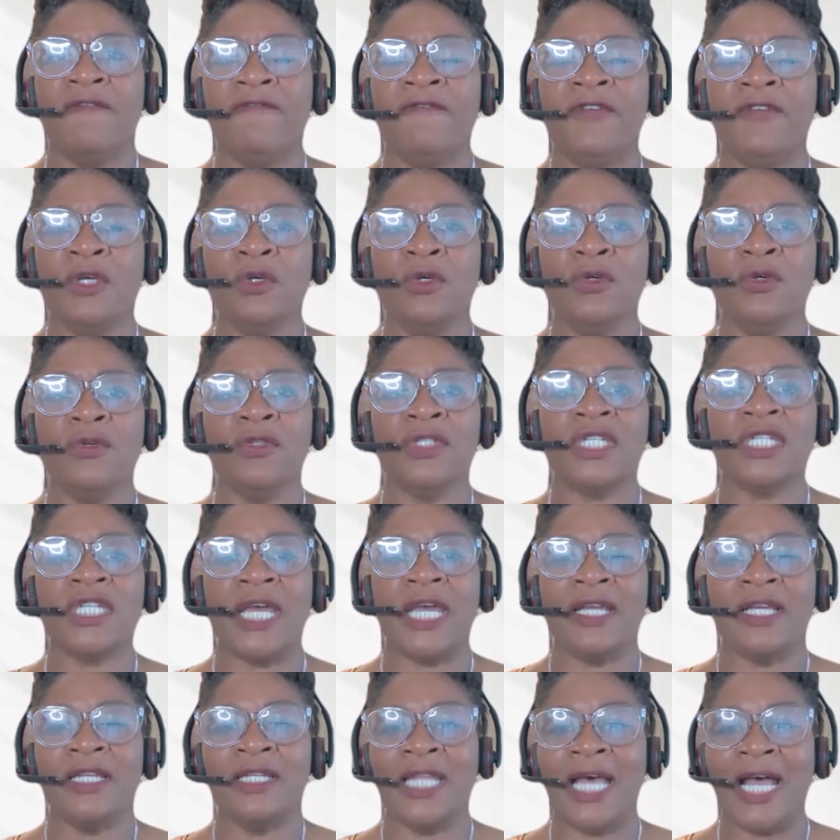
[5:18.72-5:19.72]
feel
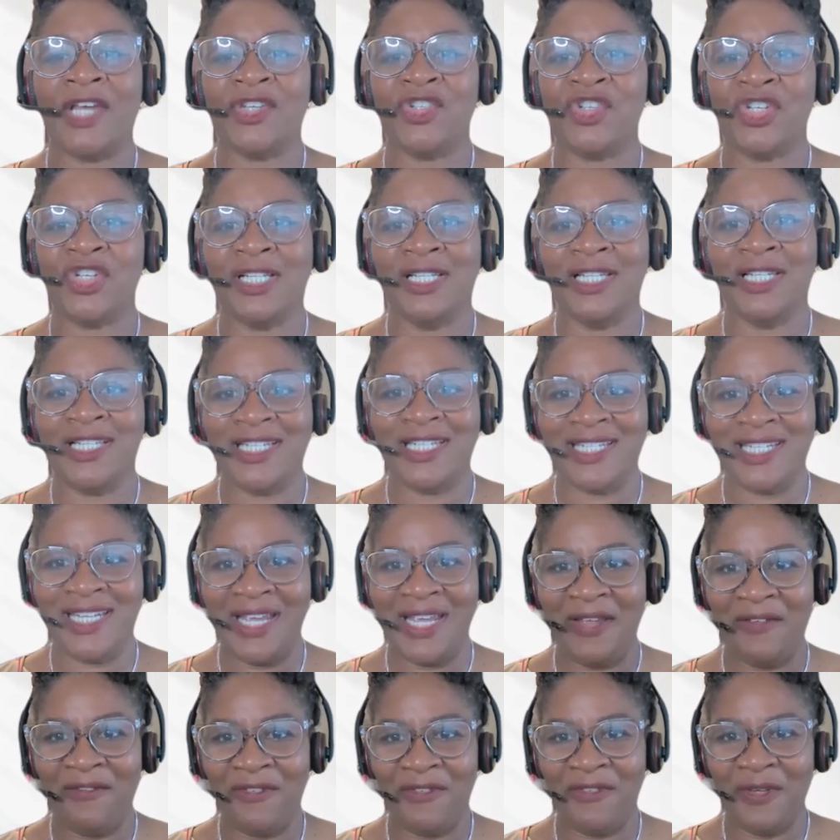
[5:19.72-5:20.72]
psychologically
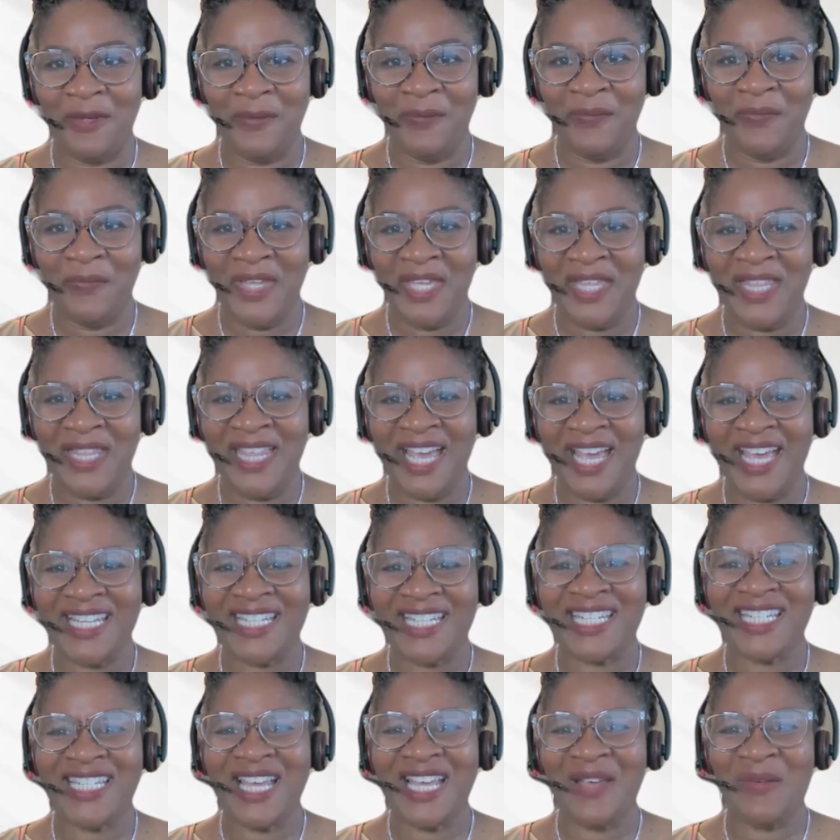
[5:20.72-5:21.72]
safe.
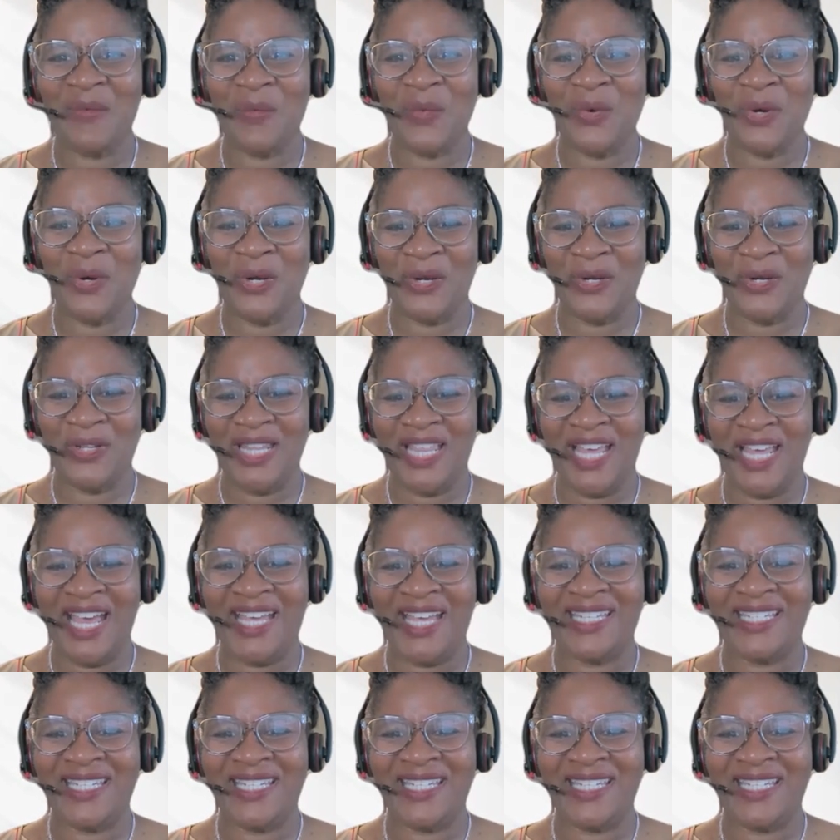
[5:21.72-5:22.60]
That's that word that